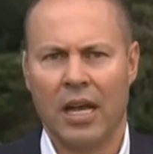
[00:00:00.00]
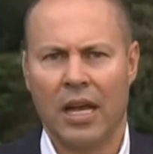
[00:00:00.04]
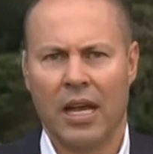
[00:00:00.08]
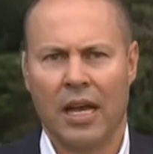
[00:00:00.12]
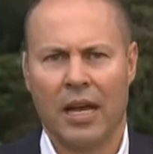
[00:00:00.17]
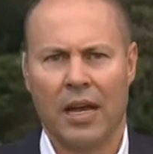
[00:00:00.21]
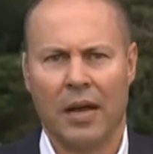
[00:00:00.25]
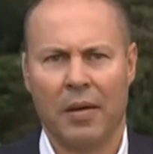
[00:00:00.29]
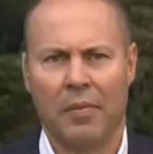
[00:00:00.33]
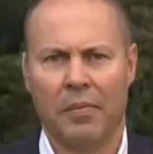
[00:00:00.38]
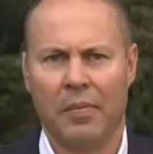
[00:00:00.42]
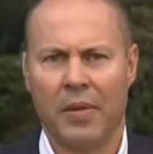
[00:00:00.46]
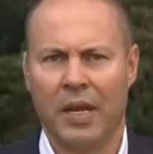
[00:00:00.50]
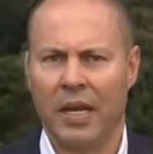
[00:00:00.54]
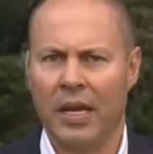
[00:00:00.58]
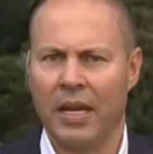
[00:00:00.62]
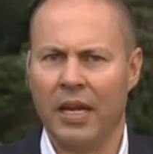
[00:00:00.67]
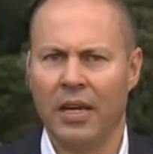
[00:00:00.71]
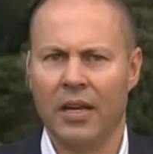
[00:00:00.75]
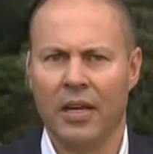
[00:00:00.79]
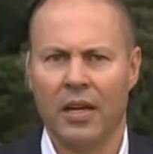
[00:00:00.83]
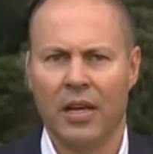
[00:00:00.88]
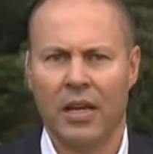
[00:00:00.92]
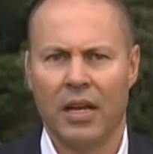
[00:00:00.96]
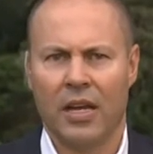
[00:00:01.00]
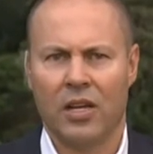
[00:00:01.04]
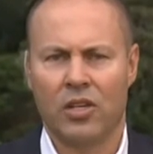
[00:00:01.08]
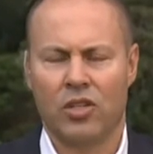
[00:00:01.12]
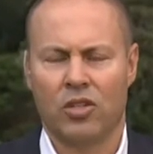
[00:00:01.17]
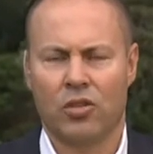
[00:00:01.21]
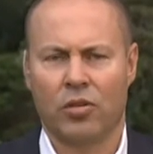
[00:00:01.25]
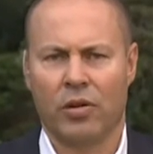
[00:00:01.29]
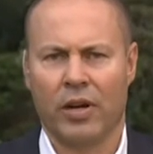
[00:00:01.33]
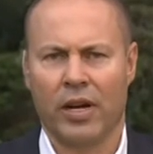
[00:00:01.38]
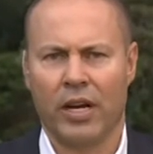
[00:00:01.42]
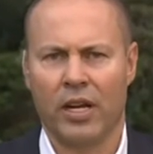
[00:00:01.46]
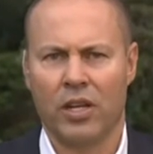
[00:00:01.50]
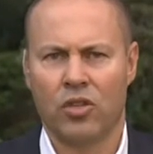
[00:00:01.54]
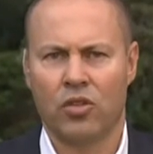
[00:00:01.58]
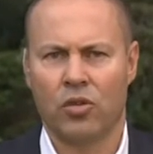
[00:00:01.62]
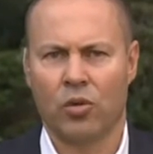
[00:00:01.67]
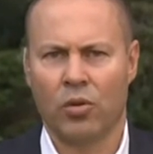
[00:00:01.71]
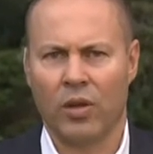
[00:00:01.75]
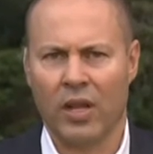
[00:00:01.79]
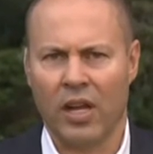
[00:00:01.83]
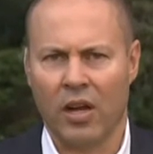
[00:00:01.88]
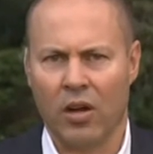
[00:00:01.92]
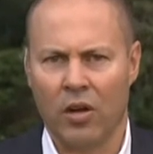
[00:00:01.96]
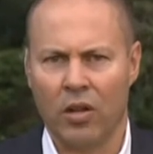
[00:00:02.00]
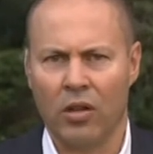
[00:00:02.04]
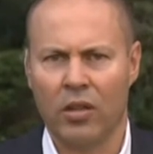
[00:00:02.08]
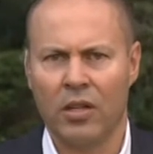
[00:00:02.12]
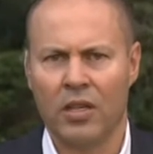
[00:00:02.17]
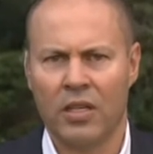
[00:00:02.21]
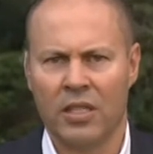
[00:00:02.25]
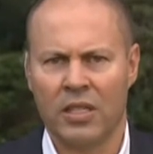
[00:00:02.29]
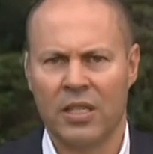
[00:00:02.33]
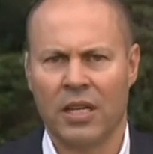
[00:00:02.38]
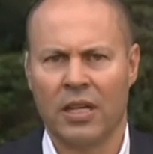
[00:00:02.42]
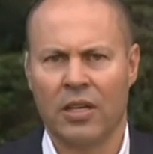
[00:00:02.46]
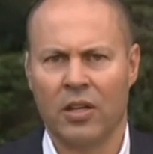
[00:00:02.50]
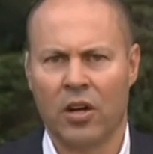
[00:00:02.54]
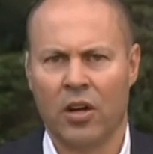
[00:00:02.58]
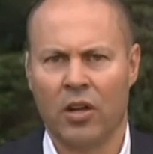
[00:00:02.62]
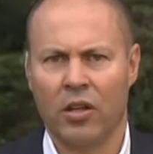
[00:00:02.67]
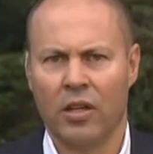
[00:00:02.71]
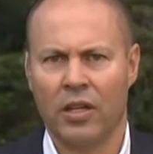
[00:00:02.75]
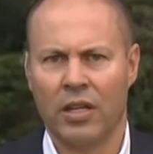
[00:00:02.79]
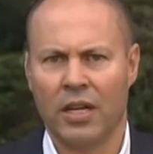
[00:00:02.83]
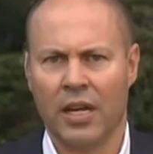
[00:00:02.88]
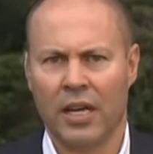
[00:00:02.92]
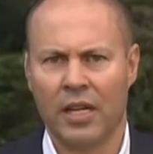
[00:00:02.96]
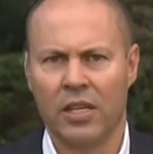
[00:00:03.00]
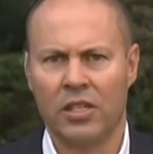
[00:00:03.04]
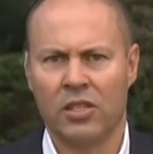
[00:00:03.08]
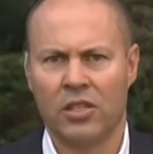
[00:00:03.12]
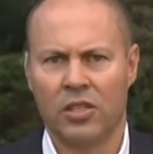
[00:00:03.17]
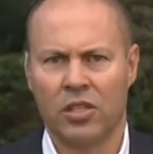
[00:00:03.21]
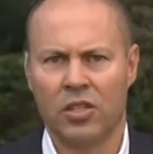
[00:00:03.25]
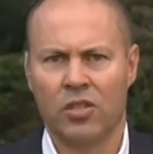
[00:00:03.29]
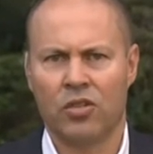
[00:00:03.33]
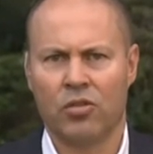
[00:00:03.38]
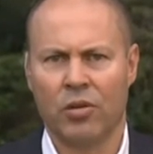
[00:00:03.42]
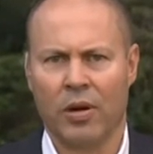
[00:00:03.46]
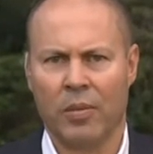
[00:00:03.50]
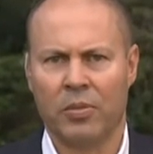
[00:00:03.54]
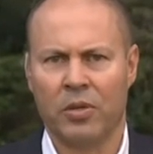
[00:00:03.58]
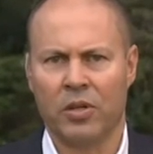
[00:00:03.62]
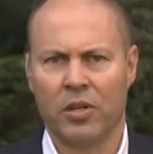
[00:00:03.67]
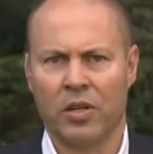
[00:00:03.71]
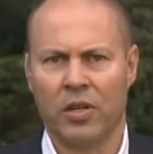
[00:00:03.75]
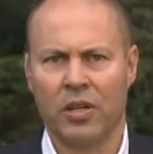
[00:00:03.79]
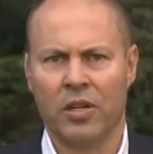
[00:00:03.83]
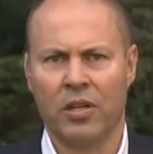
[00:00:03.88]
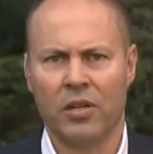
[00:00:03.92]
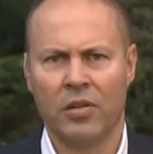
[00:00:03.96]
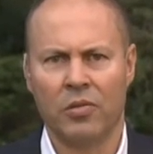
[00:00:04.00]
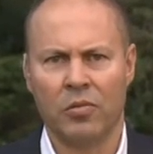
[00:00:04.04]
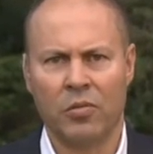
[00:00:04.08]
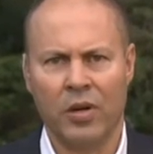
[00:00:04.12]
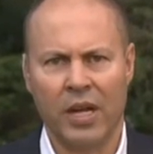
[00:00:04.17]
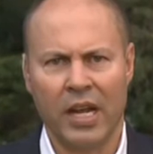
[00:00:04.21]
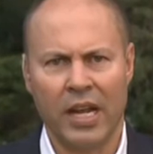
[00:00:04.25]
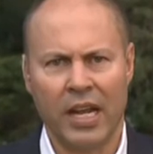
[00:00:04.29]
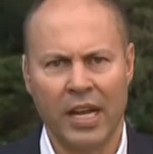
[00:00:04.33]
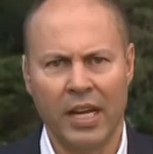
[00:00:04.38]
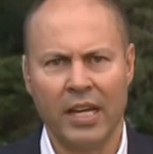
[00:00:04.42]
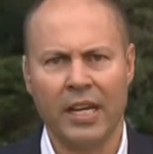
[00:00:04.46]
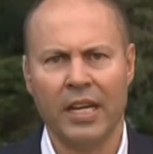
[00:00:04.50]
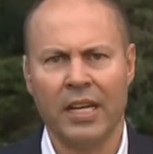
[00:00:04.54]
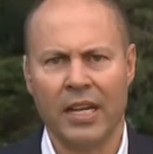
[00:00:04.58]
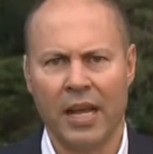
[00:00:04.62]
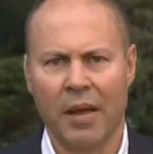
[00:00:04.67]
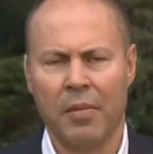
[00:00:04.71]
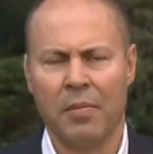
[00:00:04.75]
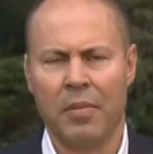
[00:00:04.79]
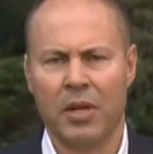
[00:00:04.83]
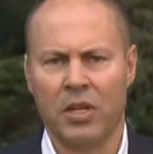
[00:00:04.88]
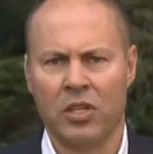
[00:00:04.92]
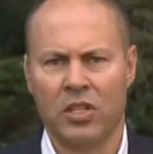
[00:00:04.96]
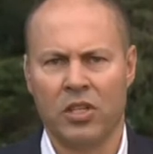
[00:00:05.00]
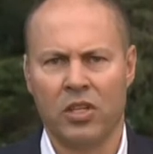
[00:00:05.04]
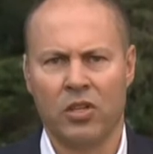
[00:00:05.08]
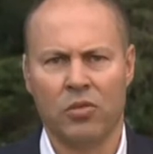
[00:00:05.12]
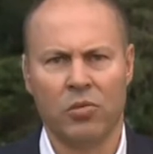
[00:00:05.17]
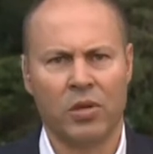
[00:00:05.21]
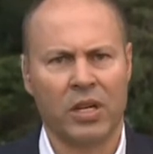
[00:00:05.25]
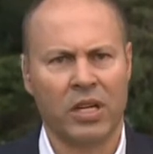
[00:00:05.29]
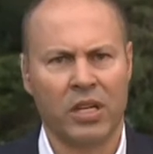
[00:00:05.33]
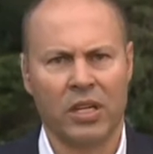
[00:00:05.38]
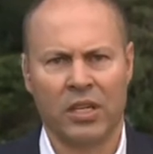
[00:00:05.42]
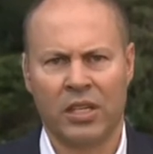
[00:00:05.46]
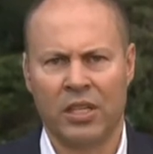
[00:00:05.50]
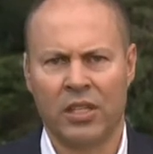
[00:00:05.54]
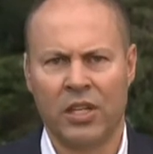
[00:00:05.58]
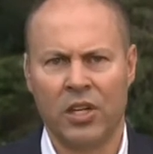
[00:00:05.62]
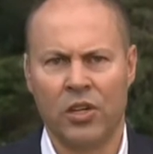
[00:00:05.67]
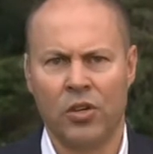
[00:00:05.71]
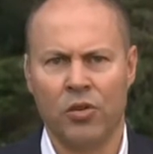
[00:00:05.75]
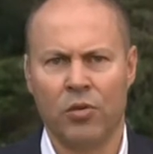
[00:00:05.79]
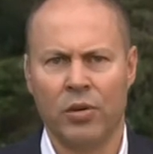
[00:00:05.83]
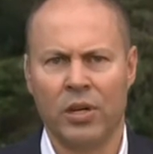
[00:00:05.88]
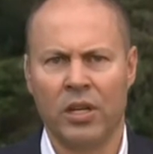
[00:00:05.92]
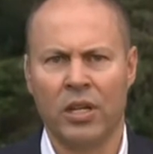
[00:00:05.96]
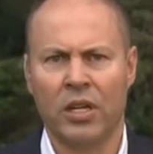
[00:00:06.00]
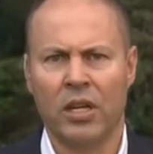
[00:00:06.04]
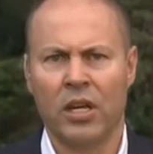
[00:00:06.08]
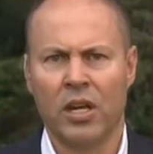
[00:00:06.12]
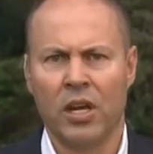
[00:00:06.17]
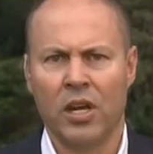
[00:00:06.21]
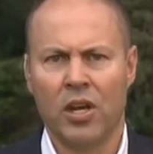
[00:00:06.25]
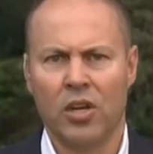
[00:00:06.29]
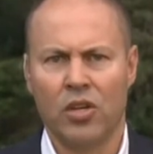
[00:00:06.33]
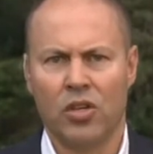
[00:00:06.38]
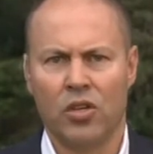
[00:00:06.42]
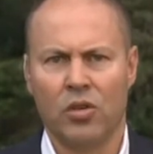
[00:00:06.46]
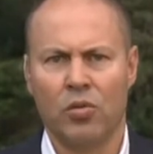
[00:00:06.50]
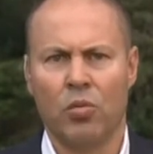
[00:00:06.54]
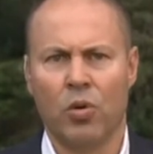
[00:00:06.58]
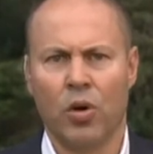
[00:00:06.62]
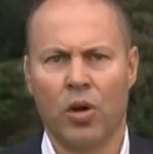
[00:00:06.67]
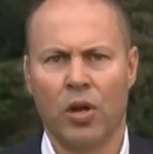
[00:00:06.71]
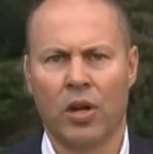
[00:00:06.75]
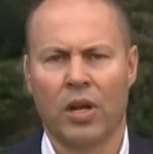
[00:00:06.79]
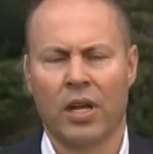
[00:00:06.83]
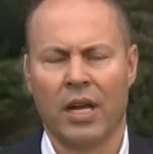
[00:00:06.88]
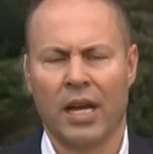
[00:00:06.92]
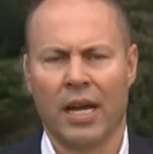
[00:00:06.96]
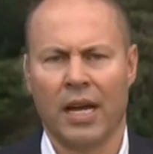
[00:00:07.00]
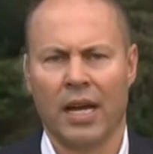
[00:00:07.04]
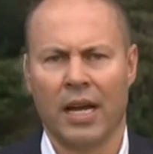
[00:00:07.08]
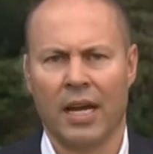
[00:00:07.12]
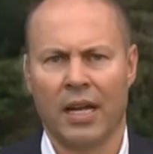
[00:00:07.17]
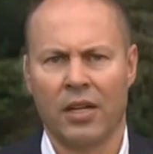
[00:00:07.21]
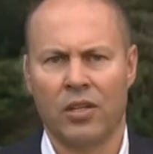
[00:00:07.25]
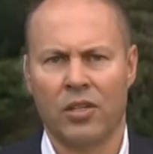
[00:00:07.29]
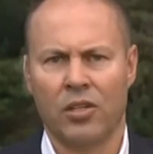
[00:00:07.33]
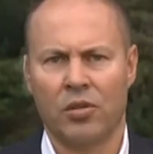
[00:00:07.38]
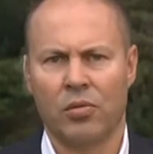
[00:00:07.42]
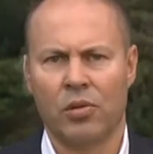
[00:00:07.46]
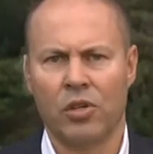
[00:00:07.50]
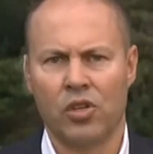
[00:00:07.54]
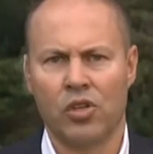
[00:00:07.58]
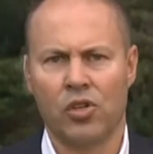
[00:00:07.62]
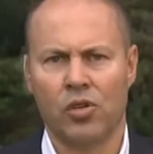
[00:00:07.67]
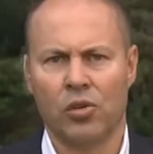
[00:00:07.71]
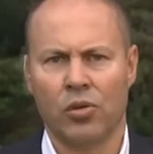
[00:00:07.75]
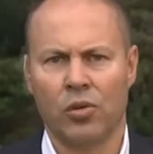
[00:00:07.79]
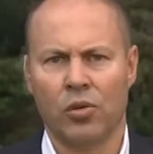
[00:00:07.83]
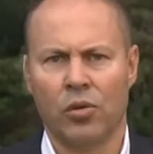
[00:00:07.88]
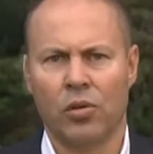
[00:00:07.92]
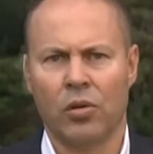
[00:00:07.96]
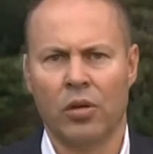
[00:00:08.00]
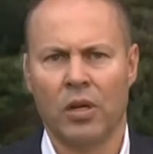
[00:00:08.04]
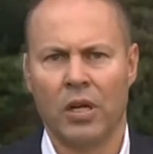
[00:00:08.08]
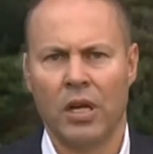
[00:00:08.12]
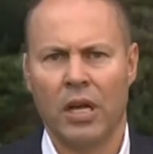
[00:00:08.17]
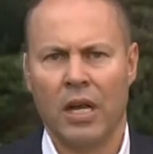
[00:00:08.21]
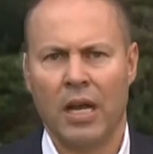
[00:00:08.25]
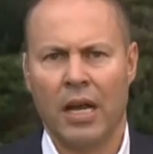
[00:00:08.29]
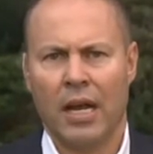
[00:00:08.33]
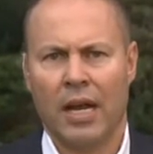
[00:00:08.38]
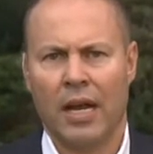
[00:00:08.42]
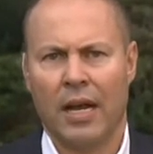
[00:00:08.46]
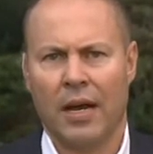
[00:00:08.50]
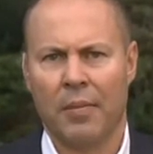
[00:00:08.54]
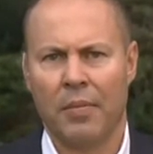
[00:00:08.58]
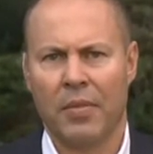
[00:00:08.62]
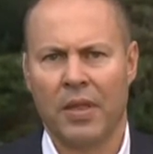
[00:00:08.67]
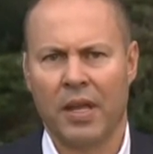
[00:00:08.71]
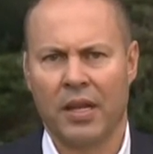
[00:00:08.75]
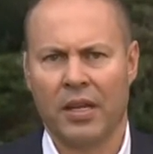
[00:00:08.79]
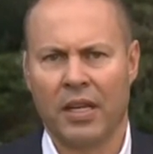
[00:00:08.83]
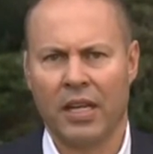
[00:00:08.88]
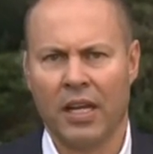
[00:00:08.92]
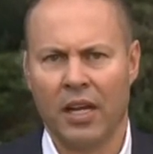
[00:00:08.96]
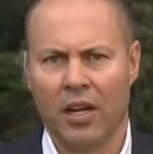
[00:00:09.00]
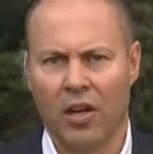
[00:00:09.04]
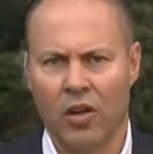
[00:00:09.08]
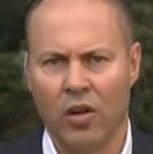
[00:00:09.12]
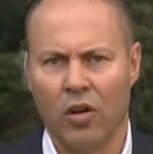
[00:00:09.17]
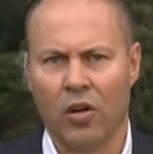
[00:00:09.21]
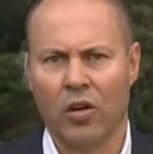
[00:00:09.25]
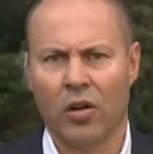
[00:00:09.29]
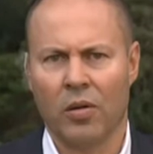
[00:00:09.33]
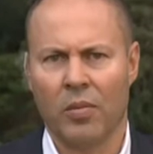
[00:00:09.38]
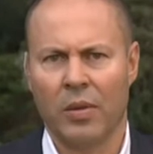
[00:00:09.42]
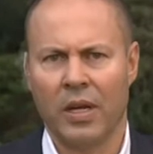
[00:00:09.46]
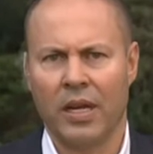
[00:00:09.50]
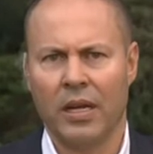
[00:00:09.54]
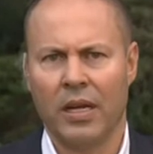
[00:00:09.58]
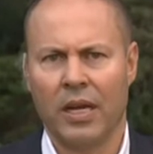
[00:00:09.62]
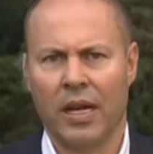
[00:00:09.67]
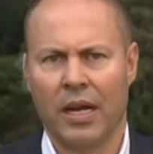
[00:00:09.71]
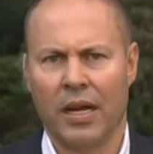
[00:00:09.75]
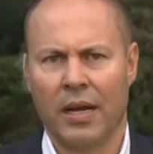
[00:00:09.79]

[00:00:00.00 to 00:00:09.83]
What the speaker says: Many Australians saw their holidays disrupted, and we're heeding that message. We're continuing to work hard to ensure that the economy